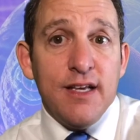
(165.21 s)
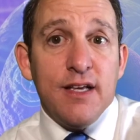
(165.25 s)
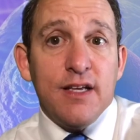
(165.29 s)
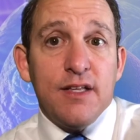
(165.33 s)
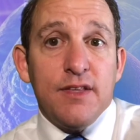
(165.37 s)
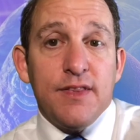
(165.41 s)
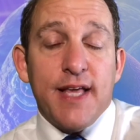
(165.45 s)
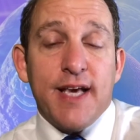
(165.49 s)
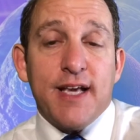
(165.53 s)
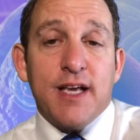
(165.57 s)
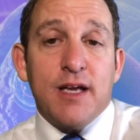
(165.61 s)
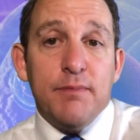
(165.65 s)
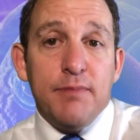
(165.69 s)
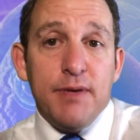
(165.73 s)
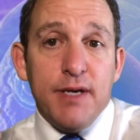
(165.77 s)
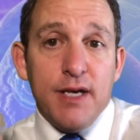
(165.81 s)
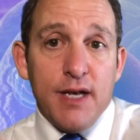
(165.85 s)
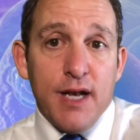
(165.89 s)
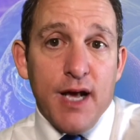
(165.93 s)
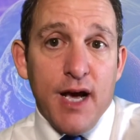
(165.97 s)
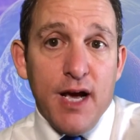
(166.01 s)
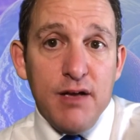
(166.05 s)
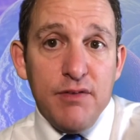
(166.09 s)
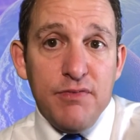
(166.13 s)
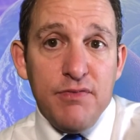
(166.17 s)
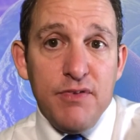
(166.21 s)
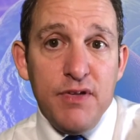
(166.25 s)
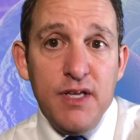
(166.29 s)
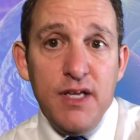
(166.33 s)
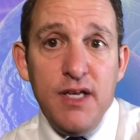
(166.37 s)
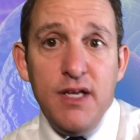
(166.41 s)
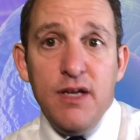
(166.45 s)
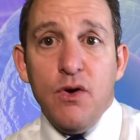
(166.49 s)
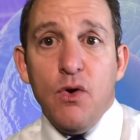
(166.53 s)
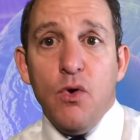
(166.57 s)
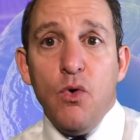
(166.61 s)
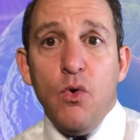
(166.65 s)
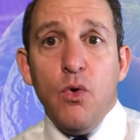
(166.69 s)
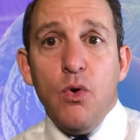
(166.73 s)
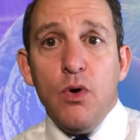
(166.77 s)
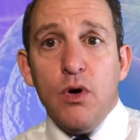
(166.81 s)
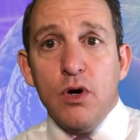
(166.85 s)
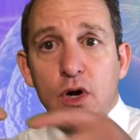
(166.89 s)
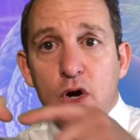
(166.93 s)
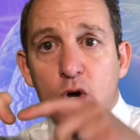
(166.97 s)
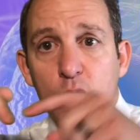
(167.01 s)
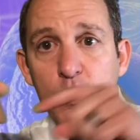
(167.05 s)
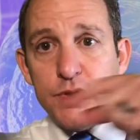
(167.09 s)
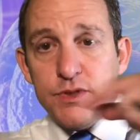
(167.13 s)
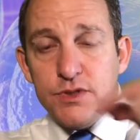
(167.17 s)
That can be an IV or
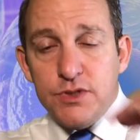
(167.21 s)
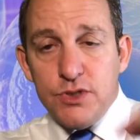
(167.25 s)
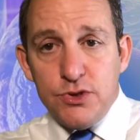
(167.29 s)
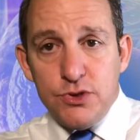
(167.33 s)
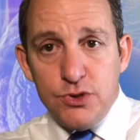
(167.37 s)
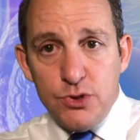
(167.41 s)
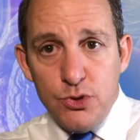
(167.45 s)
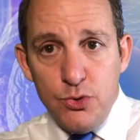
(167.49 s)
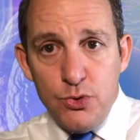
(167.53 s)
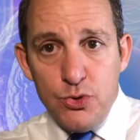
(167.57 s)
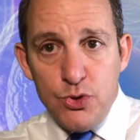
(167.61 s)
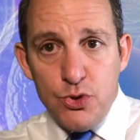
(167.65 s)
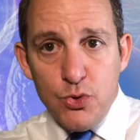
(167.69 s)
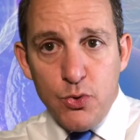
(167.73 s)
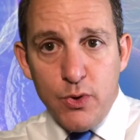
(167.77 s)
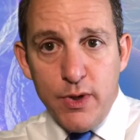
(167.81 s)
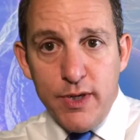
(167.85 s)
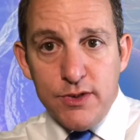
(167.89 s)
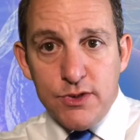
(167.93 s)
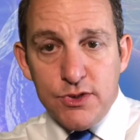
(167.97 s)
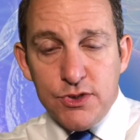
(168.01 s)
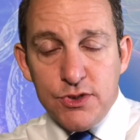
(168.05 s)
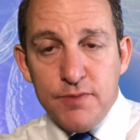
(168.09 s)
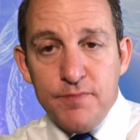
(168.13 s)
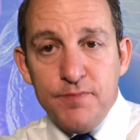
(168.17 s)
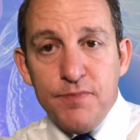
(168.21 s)
go into two joints.